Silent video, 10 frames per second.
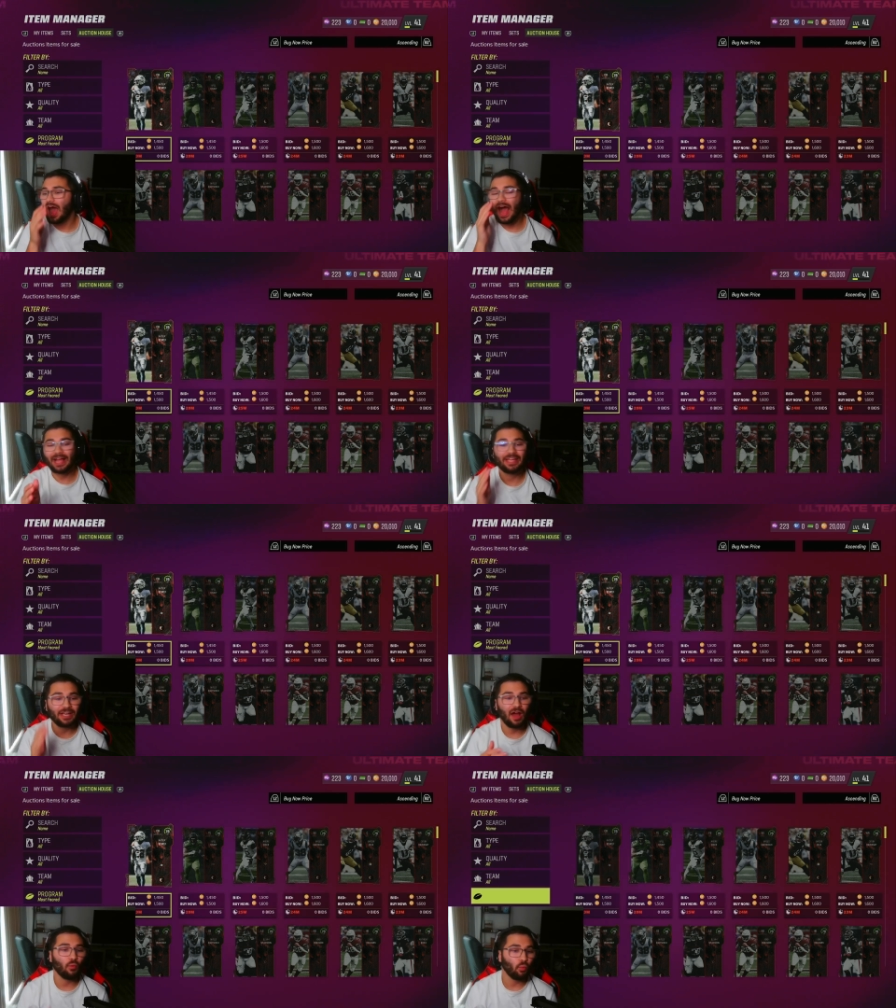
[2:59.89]
I
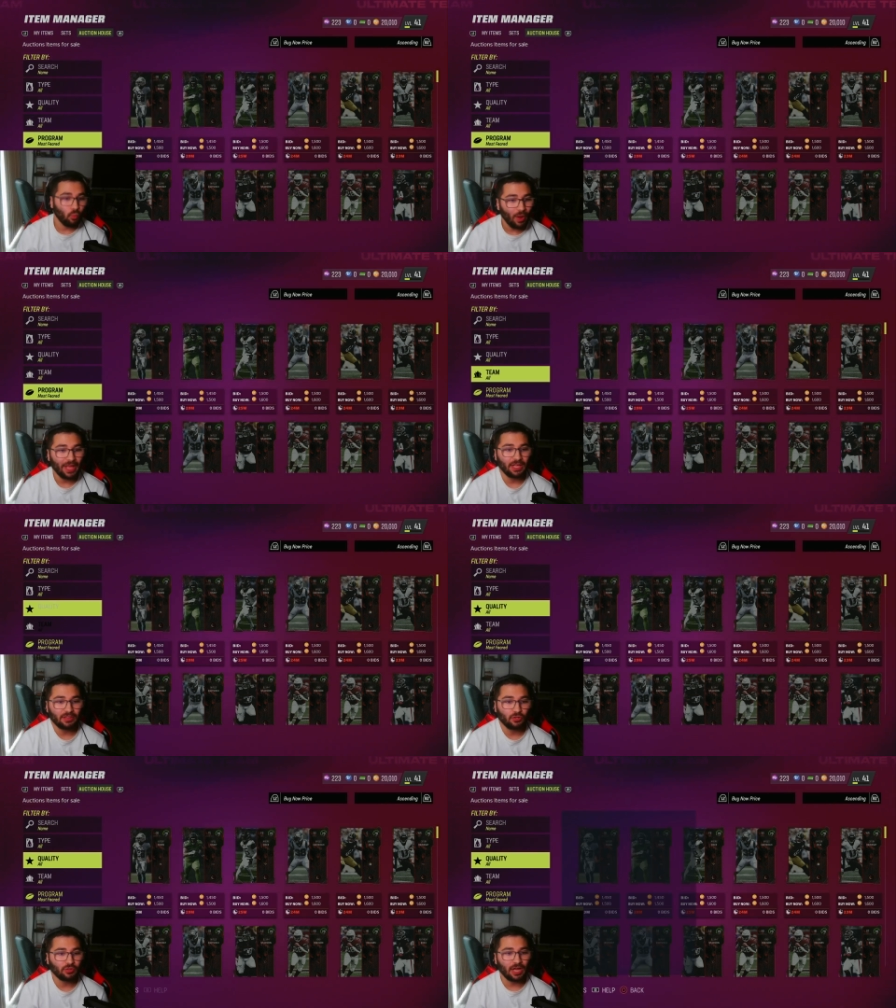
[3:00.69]
cannot wait,
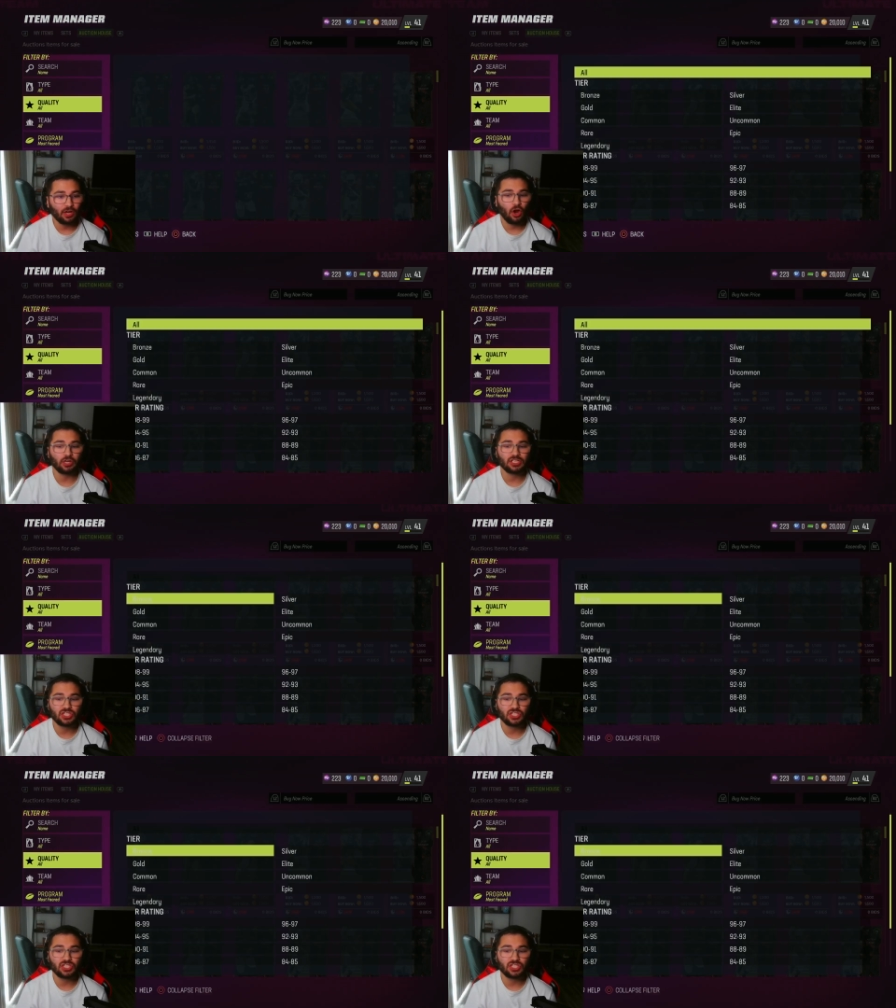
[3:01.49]
dude. That card is